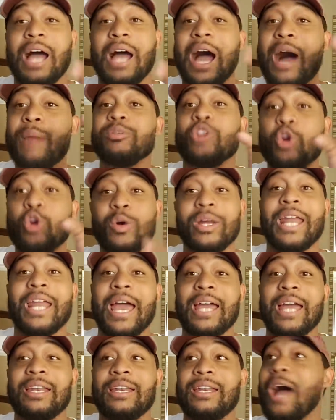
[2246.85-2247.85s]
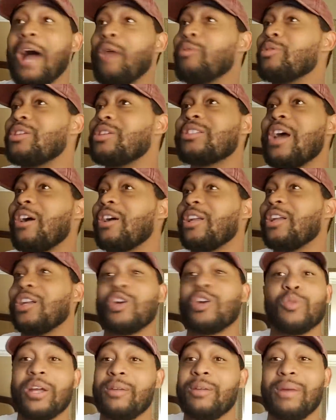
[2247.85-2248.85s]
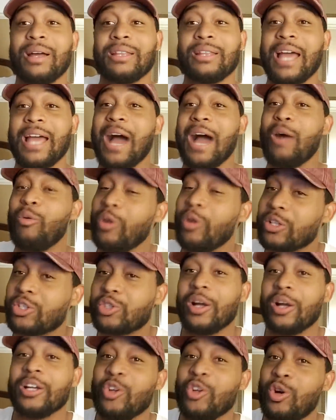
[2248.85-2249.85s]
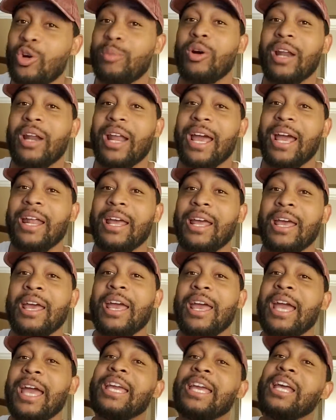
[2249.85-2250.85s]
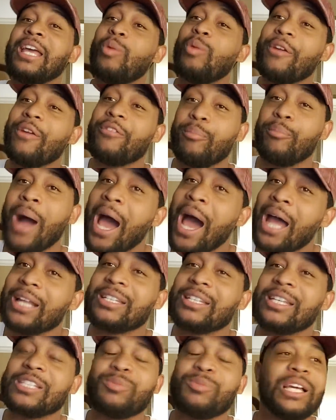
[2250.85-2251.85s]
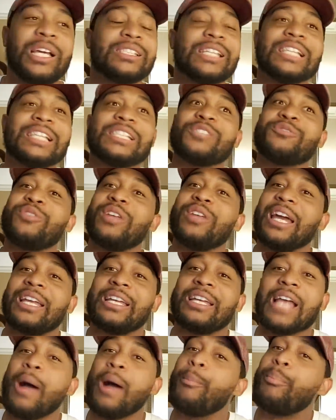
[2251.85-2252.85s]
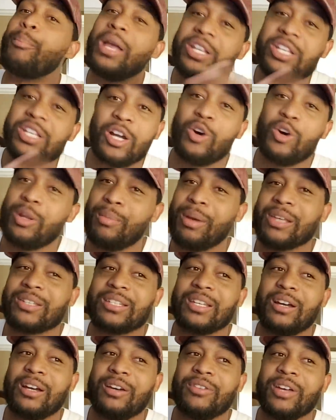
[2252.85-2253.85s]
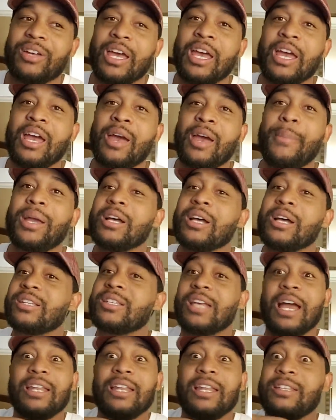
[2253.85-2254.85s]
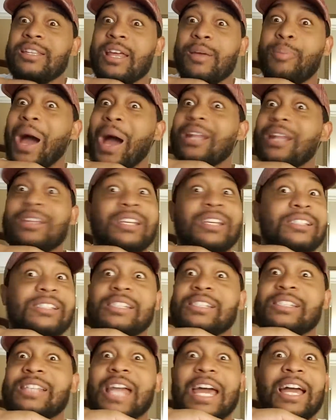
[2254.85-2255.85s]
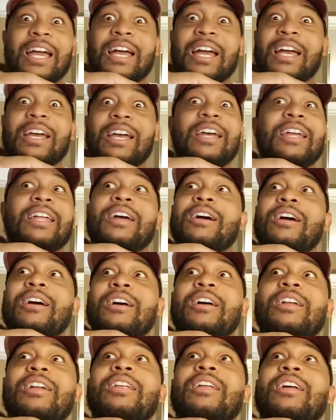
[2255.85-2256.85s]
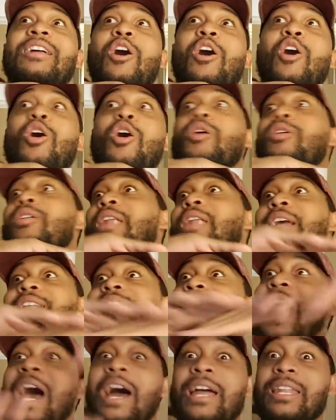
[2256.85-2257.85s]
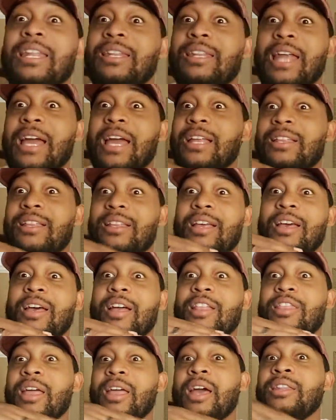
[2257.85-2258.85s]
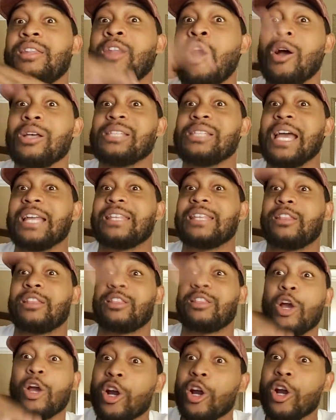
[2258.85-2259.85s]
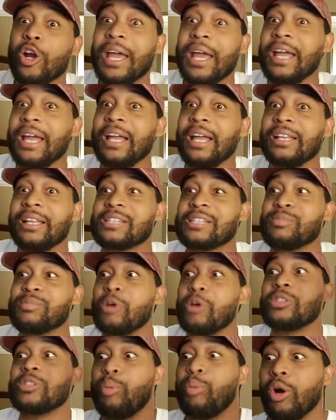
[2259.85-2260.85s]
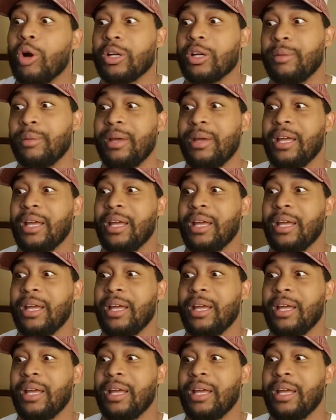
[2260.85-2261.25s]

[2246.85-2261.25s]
I'm doing that. I was just talking to Corinne about that. I want to start doing more of that and get away from politics, because I just feel like I'm pigeonholing myself, because politics is like, no, it's like the third thing that's most important to me.